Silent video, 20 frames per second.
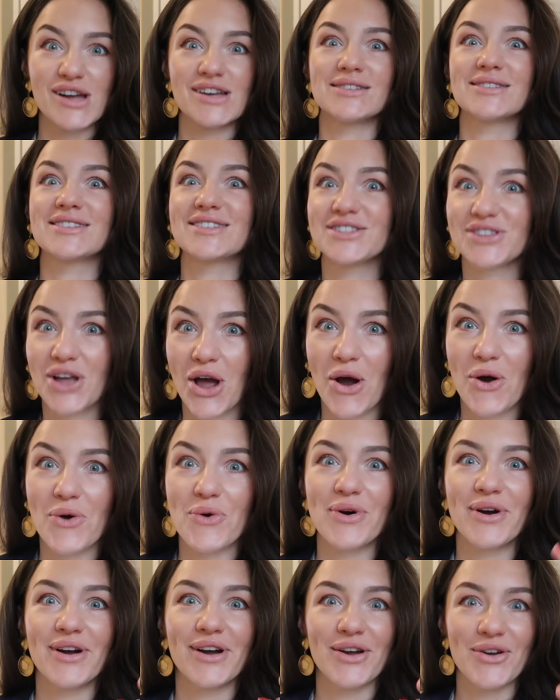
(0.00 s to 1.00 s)

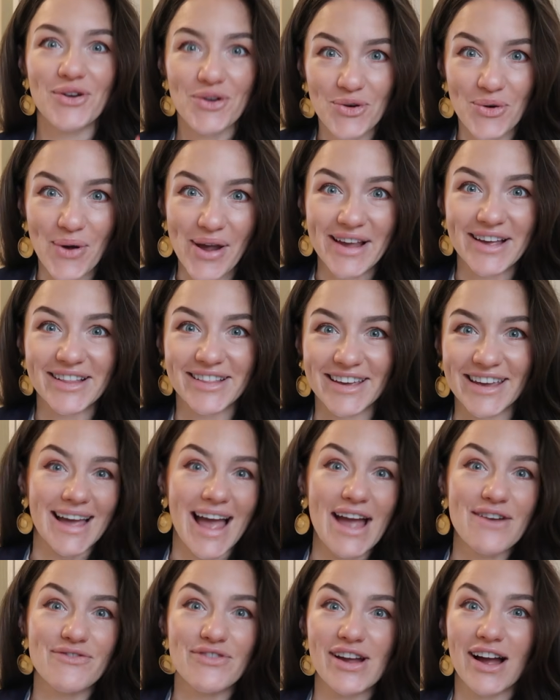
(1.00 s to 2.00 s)
so quickly.
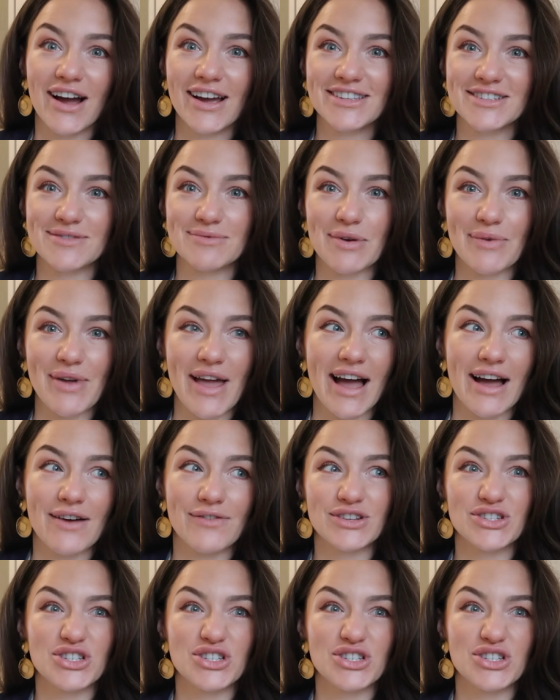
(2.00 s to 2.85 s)
Every item that we have,